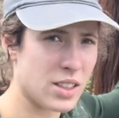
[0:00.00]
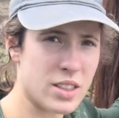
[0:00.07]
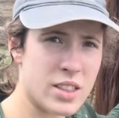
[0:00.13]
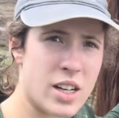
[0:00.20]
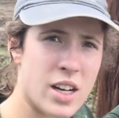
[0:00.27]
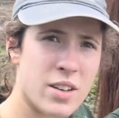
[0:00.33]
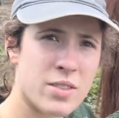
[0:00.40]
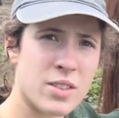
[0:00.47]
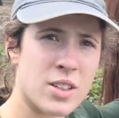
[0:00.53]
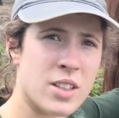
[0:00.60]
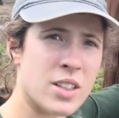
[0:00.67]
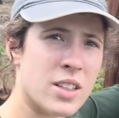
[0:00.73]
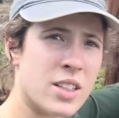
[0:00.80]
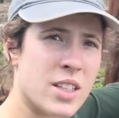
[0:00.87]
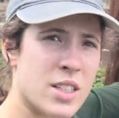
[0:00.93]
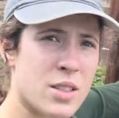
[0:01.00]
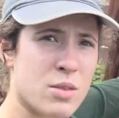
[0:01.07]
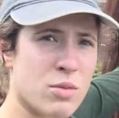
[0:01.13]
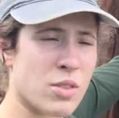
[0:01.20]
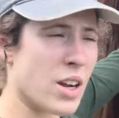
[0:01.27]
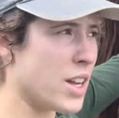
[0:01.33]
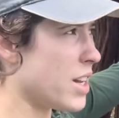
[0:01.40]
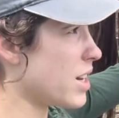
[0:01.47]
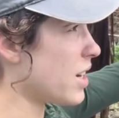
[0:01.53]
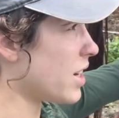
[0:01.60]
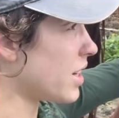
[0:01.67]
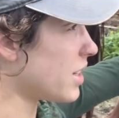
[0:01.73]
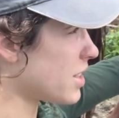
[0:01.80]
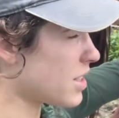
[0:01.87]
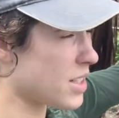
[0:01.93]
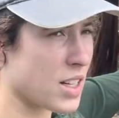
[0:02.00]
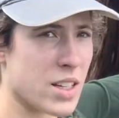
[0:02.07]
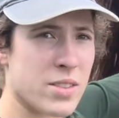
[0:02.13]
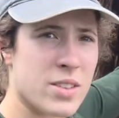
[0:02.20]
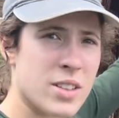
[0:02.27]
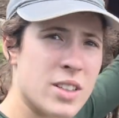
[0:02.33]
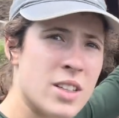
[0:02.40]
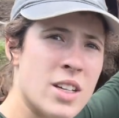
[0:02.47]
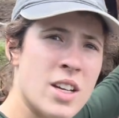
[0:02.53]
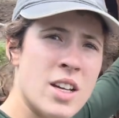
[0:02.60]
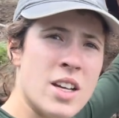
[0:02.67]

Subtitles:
off on this right hind stifle,